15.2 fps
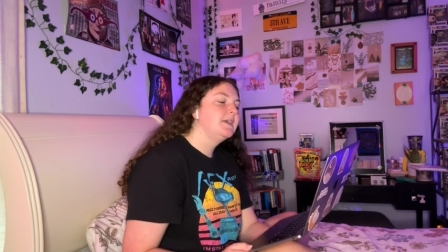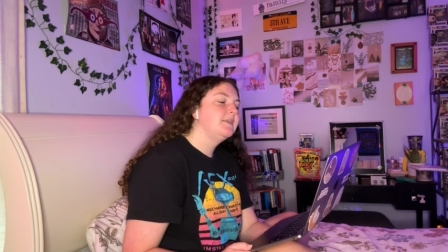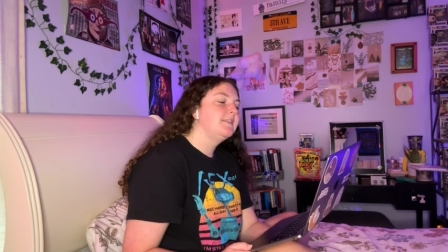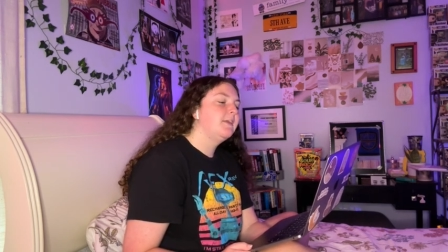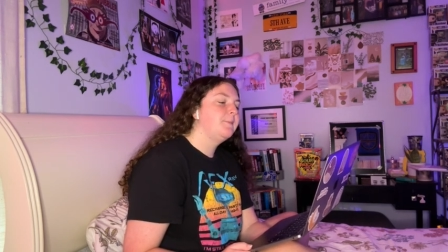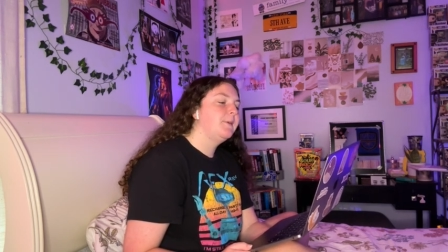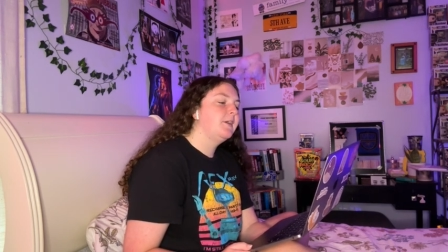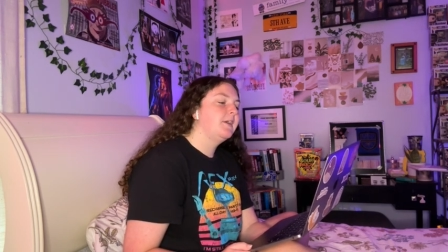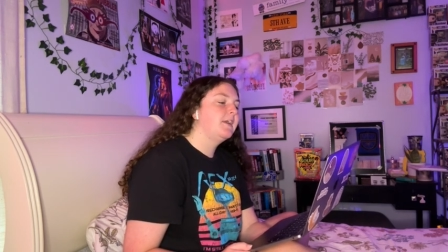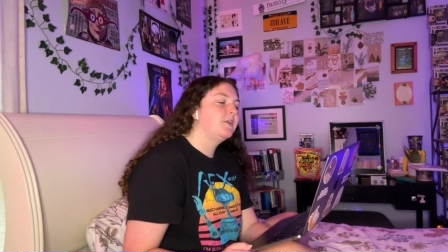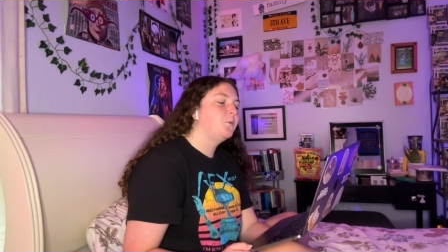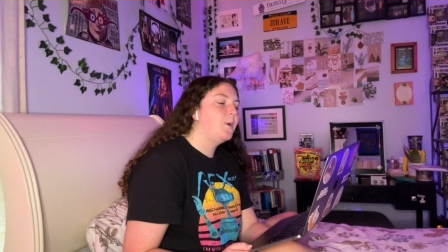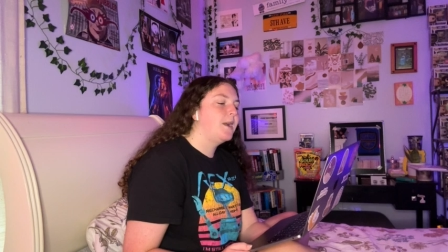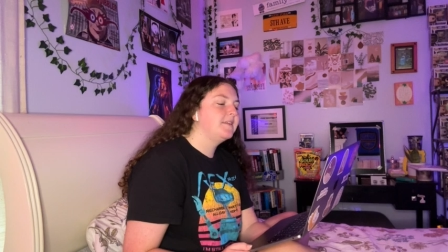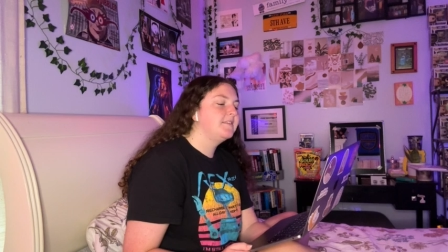The
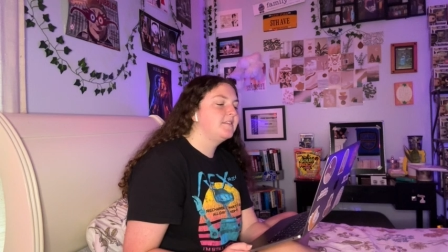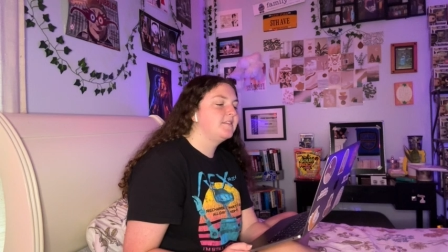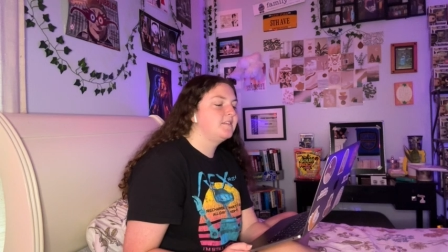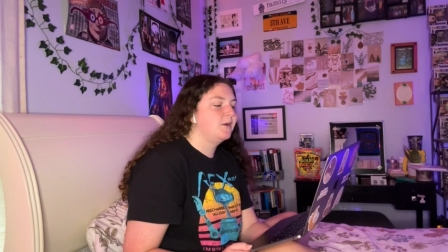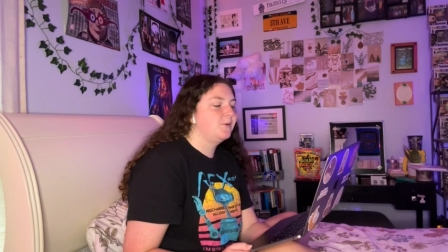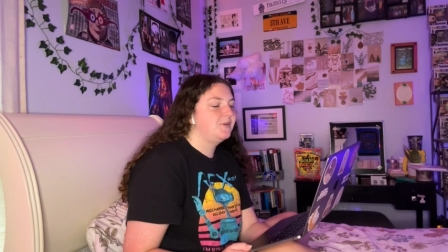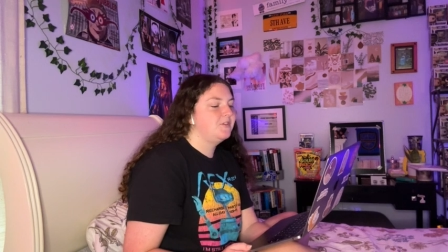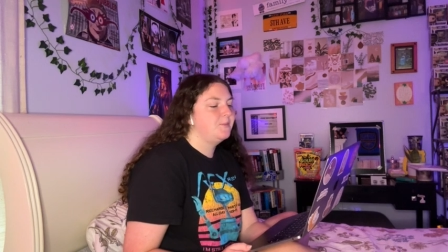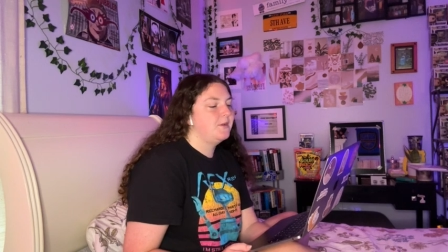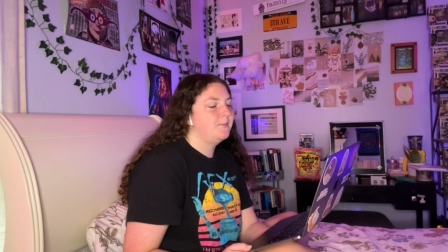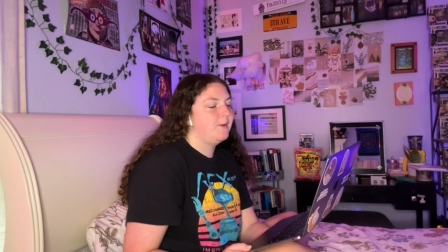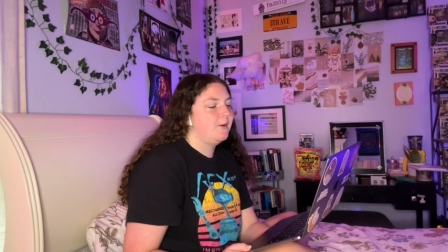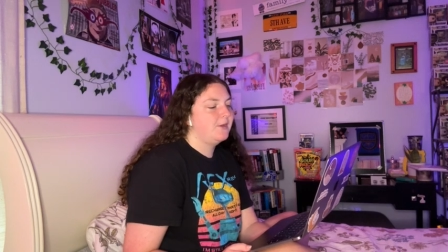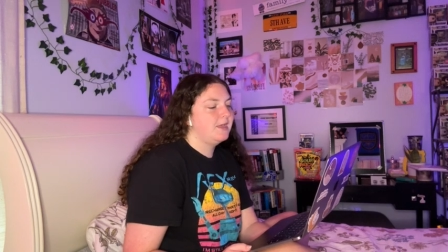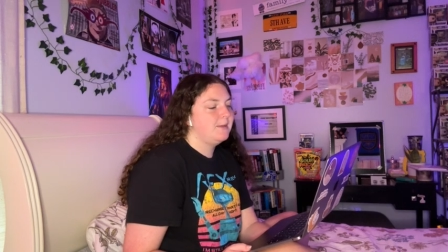American West has always been
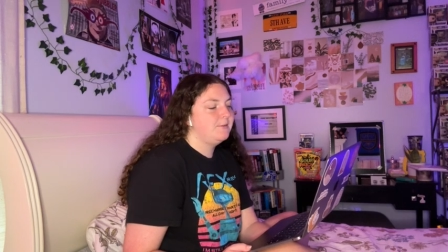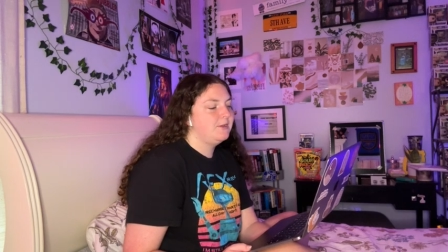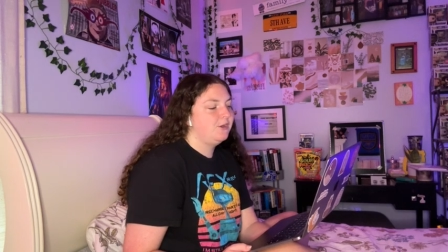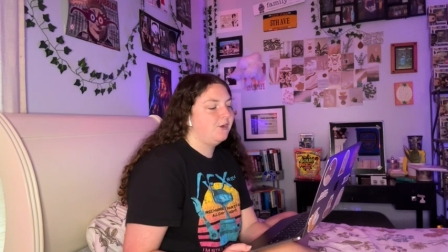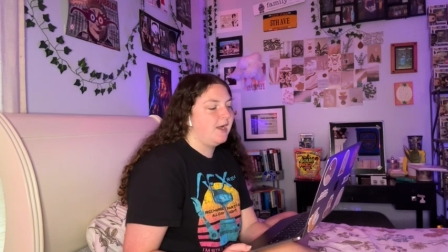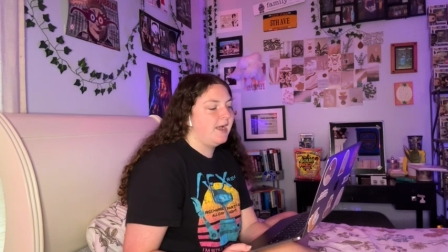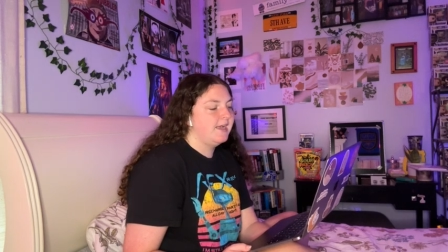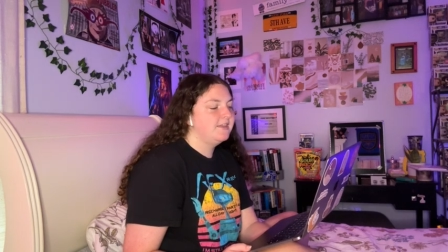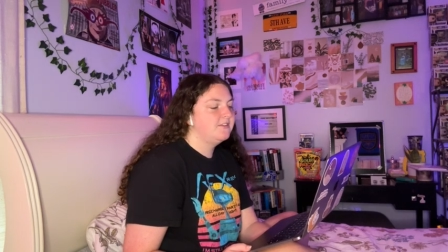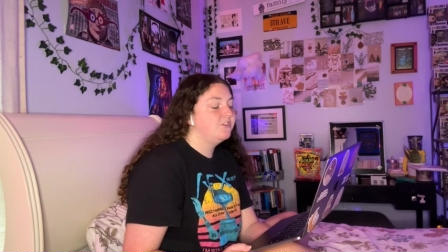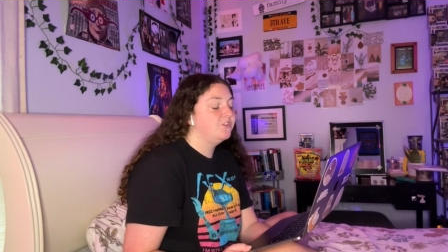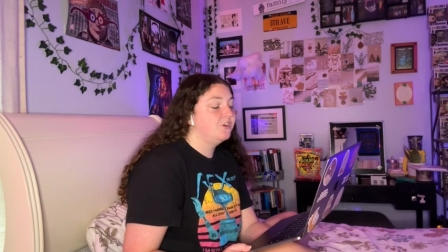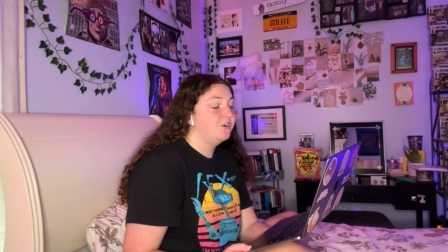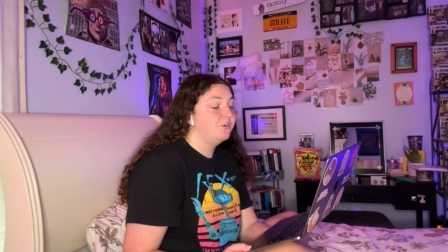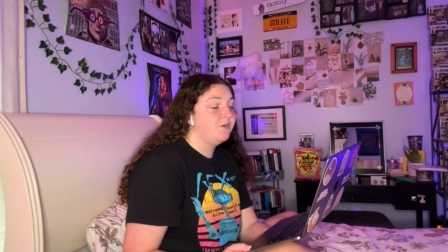about keeping your eyes on
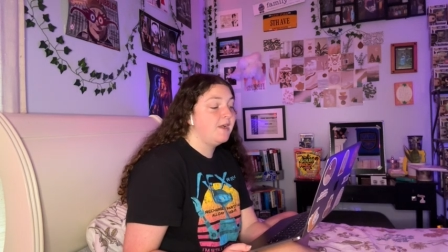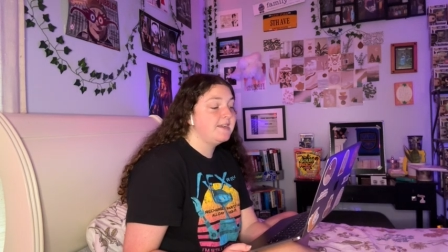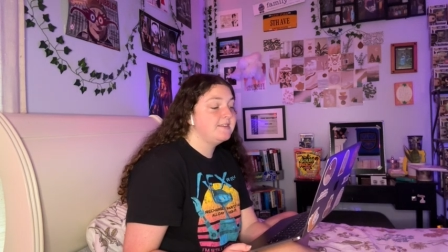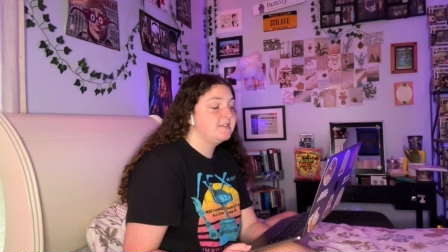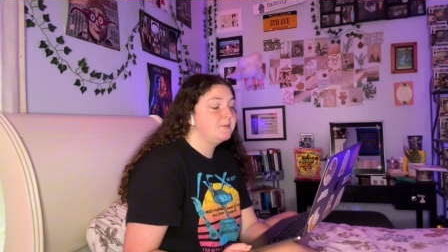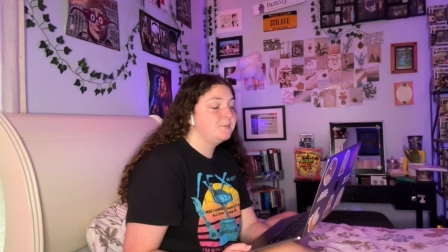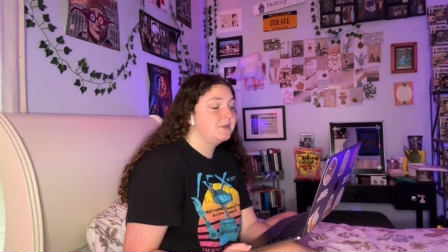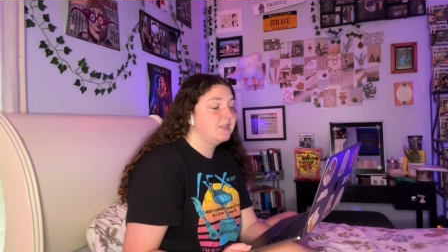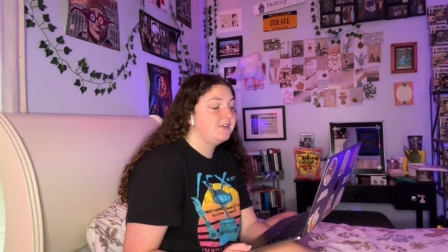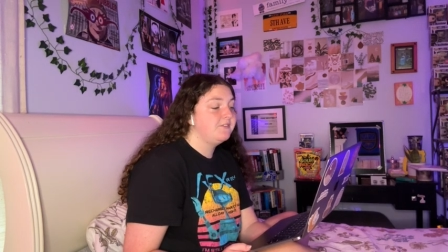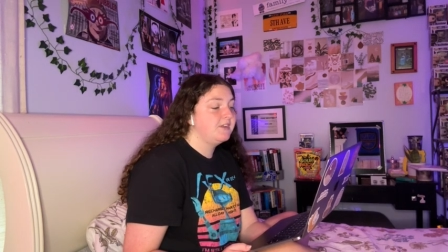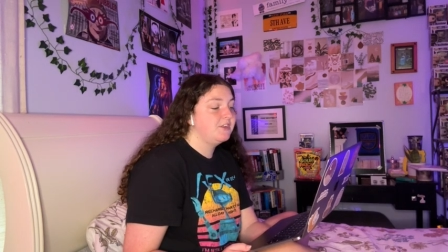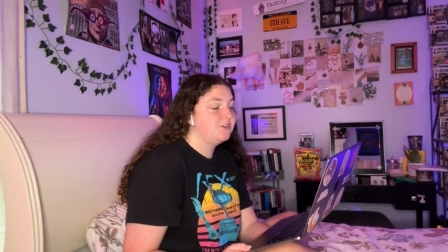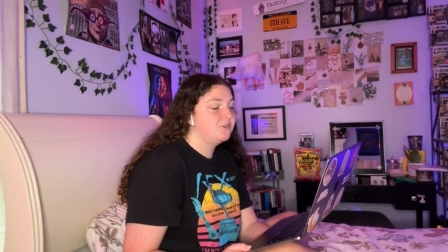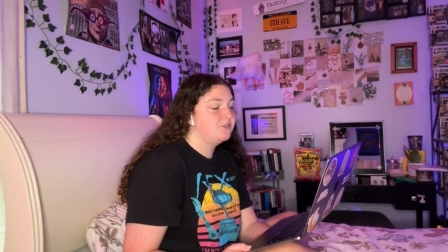the horizon,
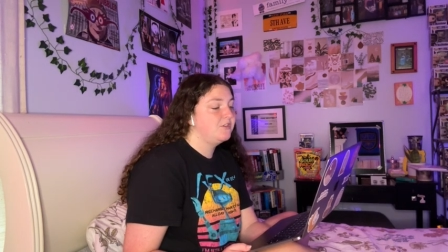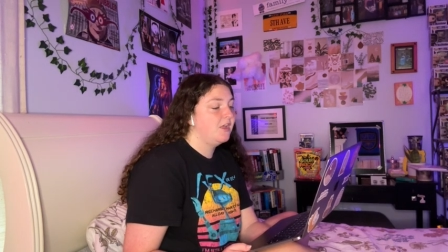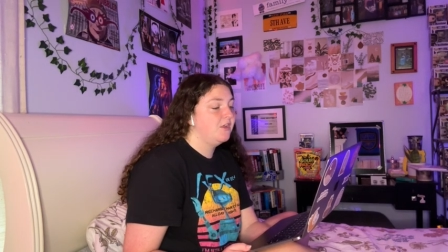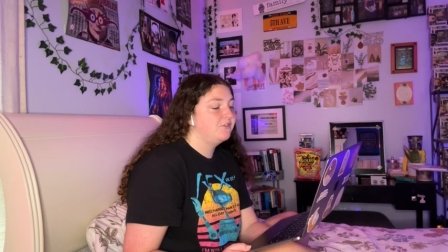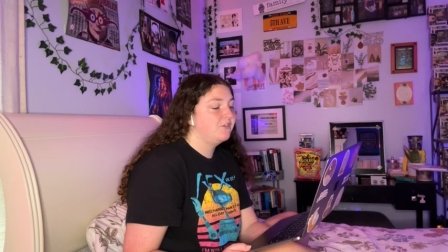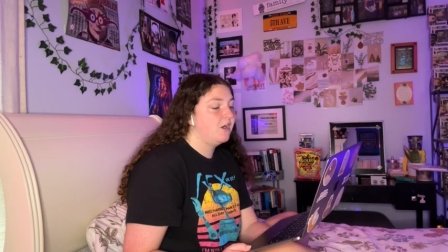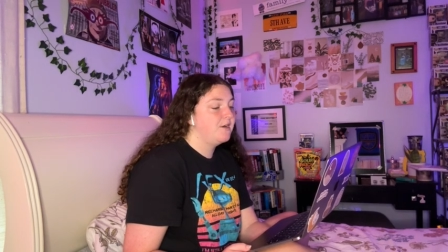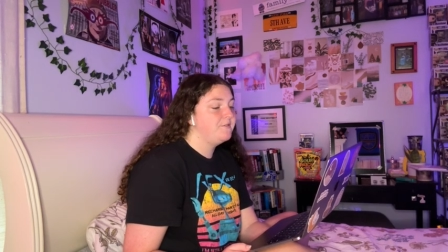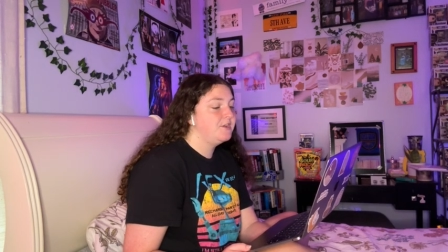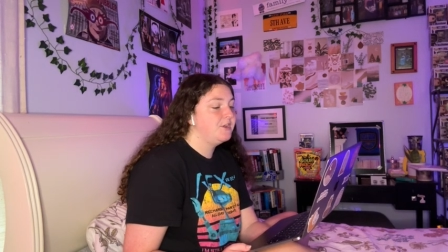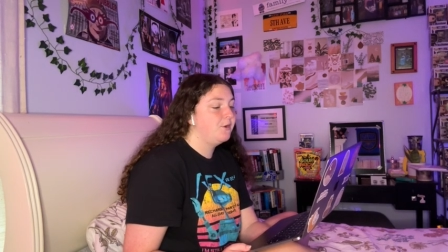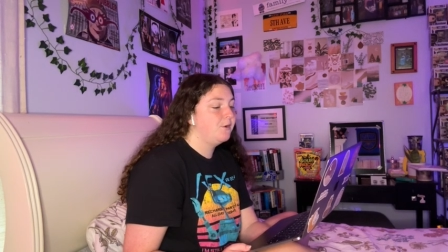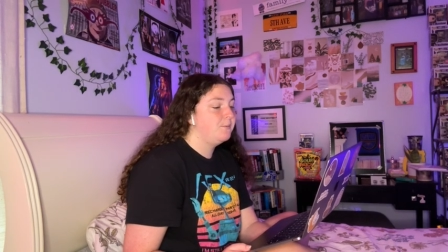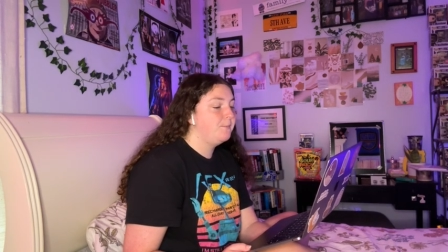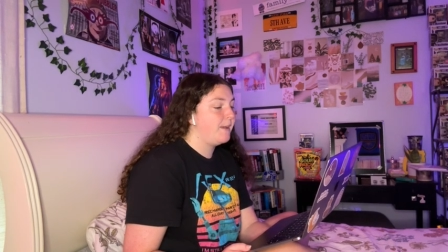believing in yourself, carving
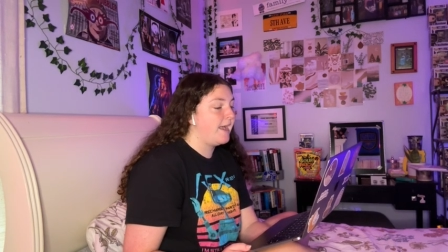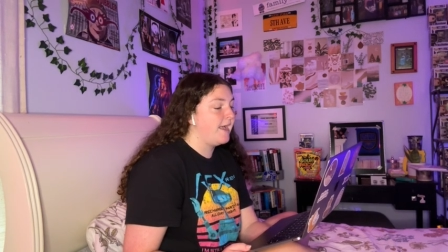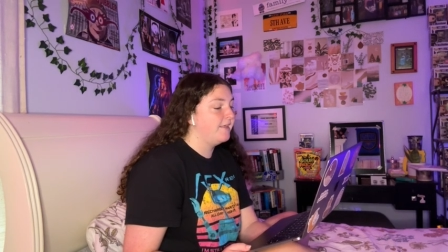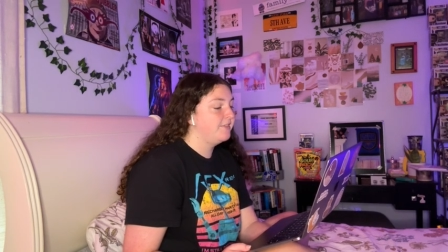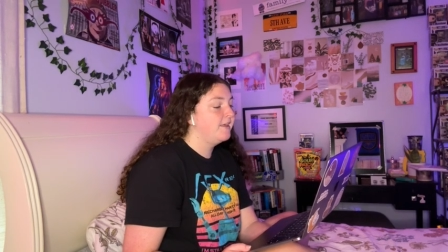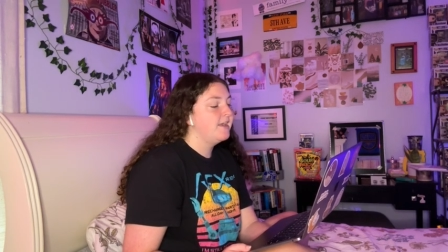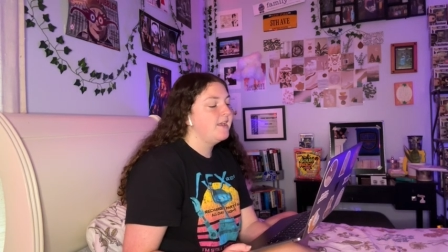your own path,